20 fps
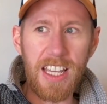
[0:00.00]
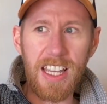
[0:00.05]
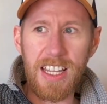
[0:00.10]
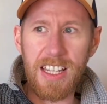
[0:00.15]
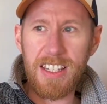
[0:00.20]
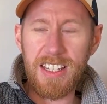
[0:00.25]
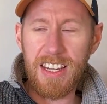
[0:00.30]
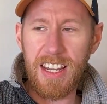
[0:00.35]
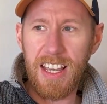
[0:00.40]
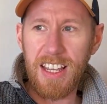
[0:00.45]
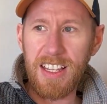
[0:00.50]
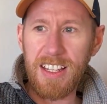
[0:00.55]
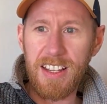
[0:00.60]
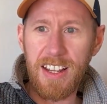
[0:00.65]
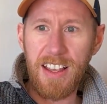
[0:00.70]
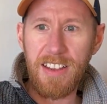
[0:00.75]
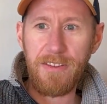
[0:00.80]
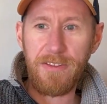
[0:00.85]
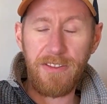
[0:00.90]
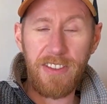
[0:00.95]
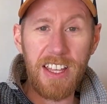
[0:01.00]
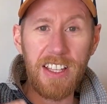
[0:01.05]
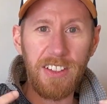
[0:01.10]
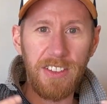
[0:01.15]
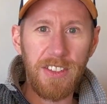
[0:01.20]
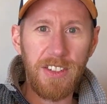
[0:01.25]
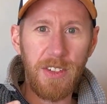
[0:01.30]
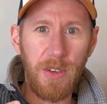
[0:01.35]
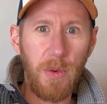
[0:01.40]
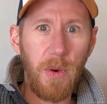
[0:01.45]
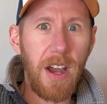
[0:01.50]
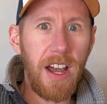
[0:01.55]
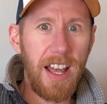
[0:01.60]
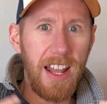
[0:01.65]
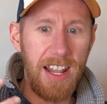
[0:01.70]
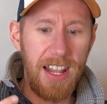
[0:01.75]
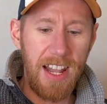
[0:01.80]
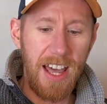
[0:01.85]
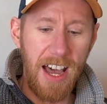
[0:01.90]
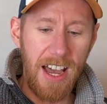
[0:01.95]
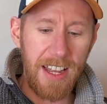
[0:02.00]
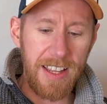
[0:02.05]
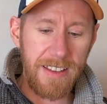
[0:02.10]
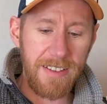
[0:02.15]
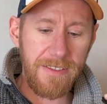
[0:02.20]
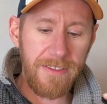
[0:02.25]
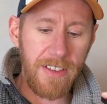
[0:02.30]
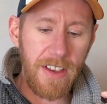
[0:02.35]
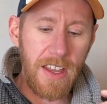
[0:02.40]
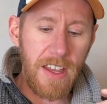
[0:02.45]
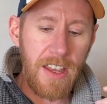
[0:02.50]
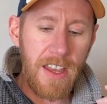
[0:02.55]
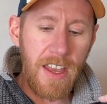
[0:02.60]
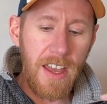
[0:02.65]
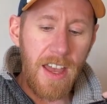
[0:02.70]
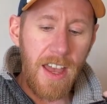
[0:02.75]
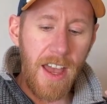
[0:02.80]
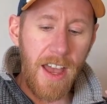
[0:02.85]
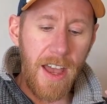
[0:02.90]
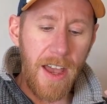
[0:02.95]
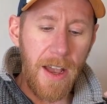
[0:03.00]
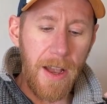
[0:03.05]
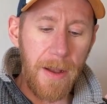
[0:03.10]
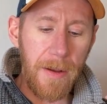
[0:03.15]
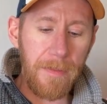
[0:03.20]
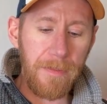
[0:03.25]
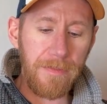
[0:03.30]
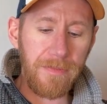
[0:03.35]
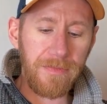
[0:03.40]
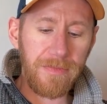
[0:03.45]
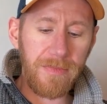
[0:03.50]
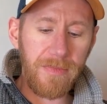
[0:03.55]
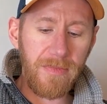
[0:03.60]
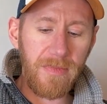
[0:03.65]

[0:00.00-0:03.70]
It feels quite alive. And